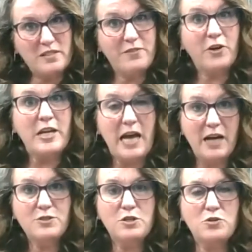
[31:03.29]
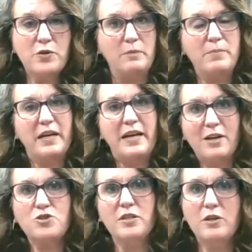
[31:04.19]
it's very concentrated, but it
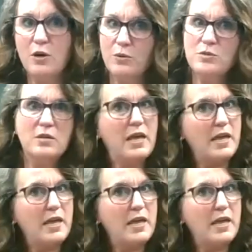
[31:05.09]
actually goes